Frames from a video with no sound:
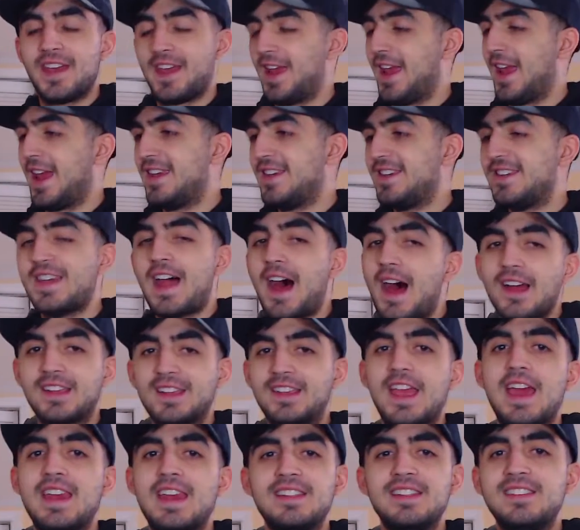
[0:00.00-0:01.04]
and not
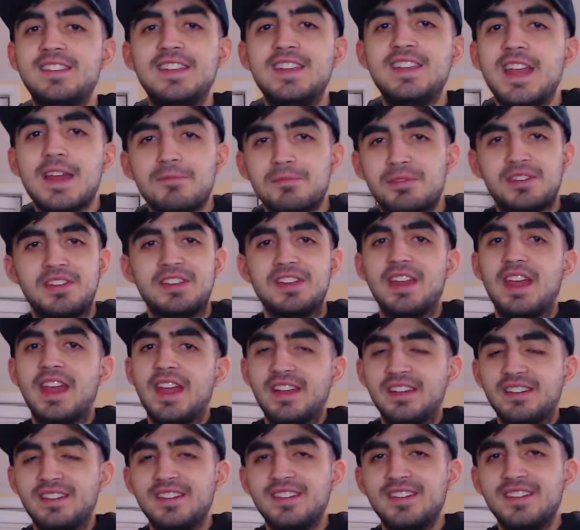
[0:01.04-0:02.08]
getting
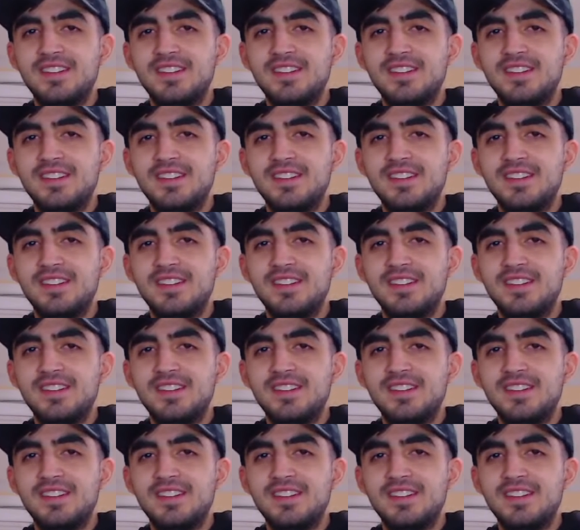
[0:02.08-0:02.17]
DMCA'd.